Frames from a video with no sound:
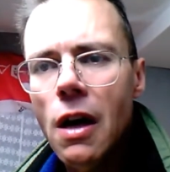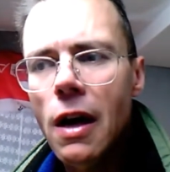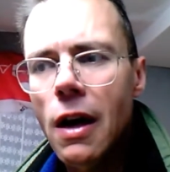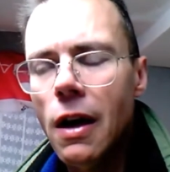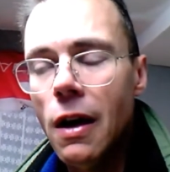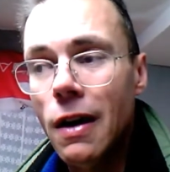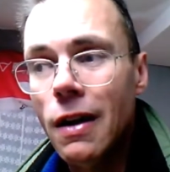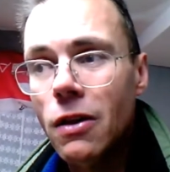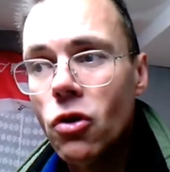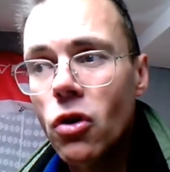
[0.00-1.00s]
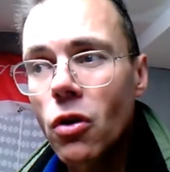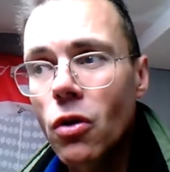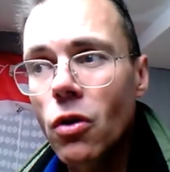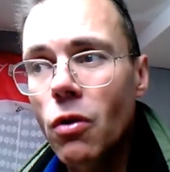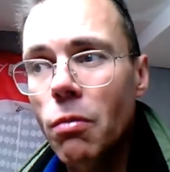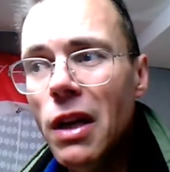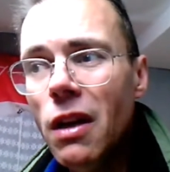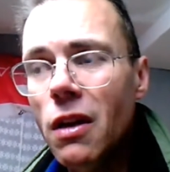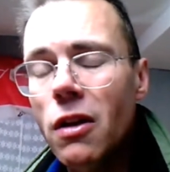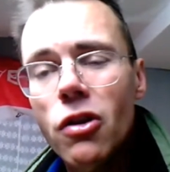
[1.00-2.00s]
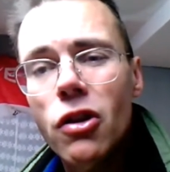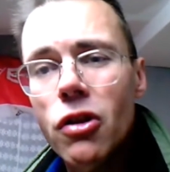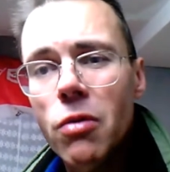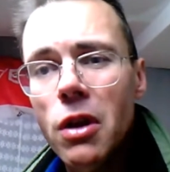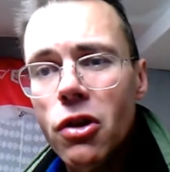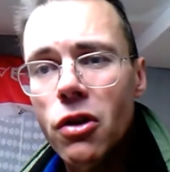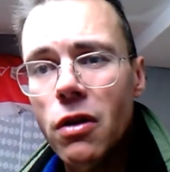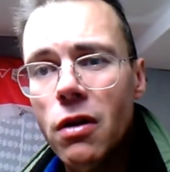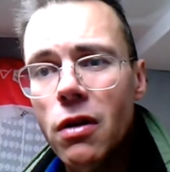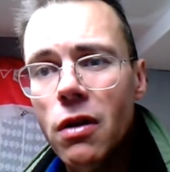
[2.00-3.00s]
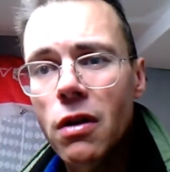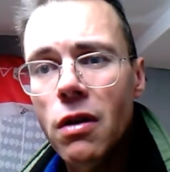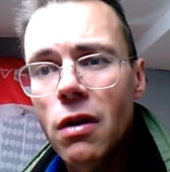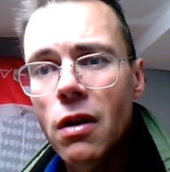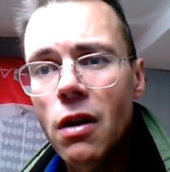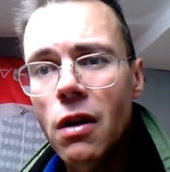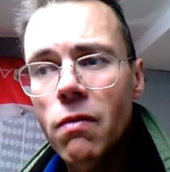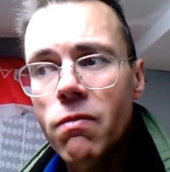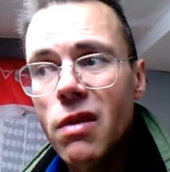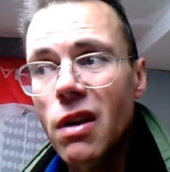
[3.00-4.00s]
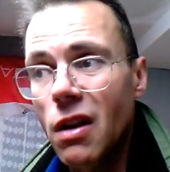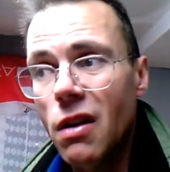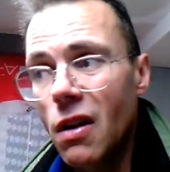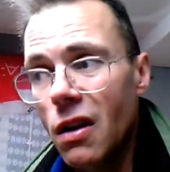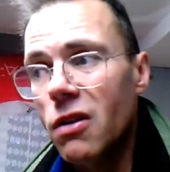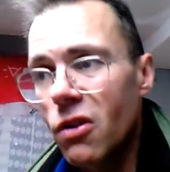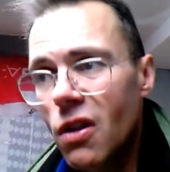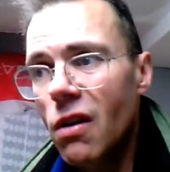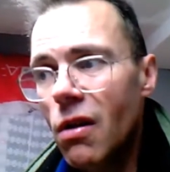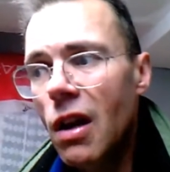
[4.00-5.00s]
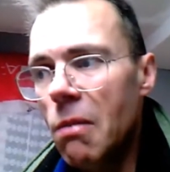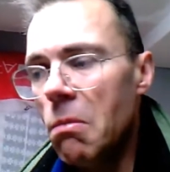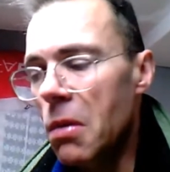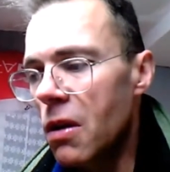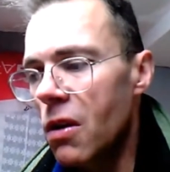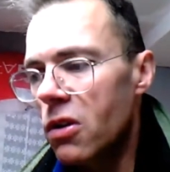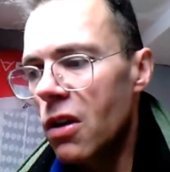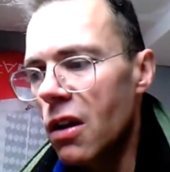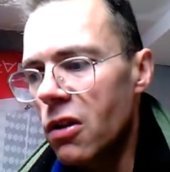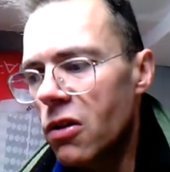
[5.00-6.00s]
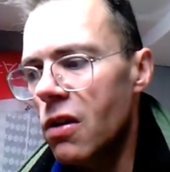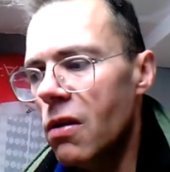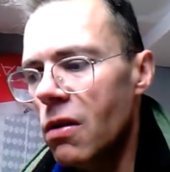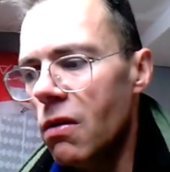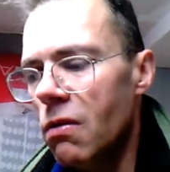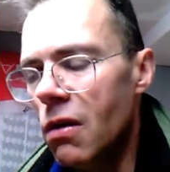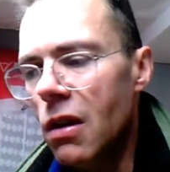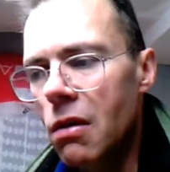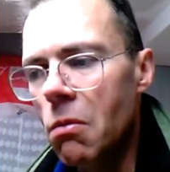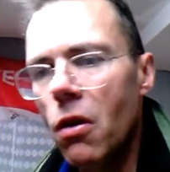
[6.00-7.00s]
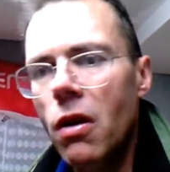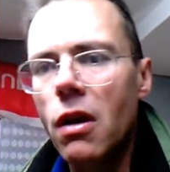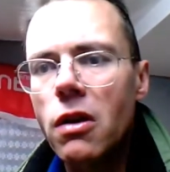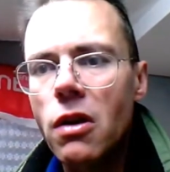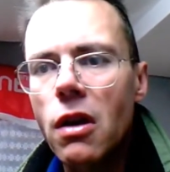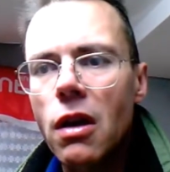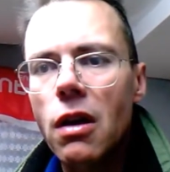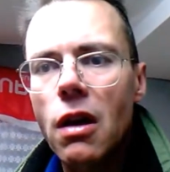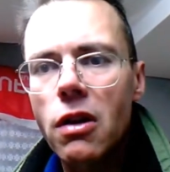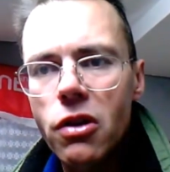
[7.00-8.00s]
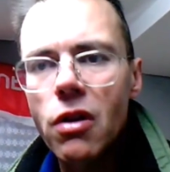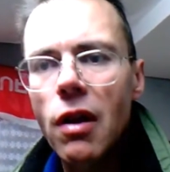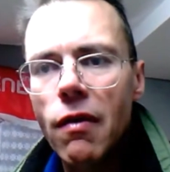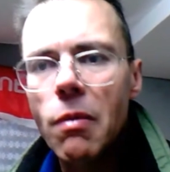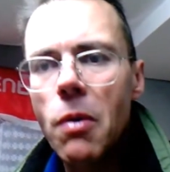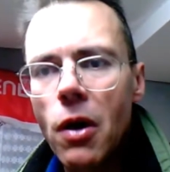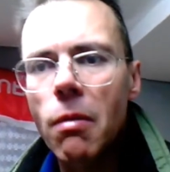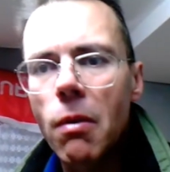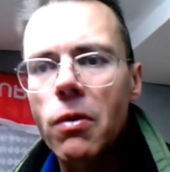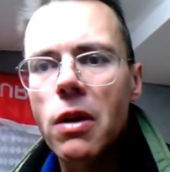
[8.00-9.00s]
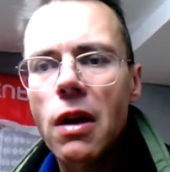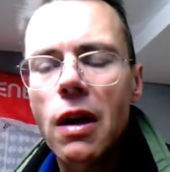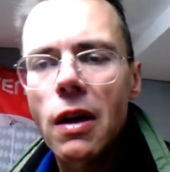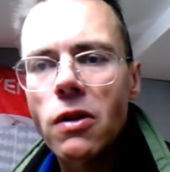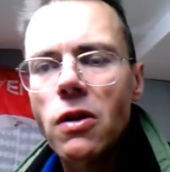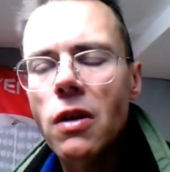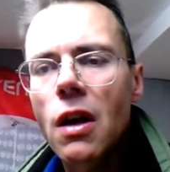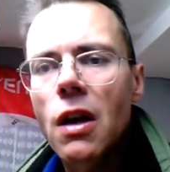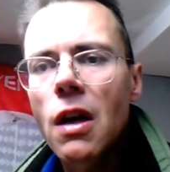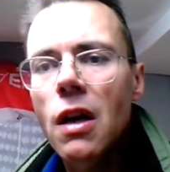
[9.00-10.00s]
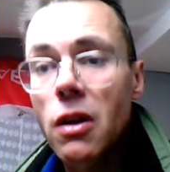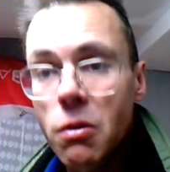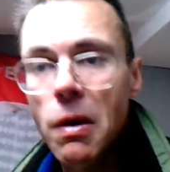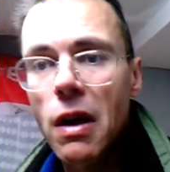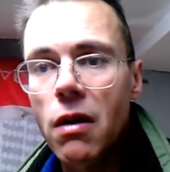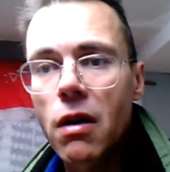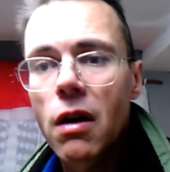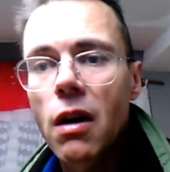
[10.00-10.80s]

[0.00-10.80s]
Uh, and so being in a situation and I still am because I can still in the mornings I can I still have a problem with the hands it's better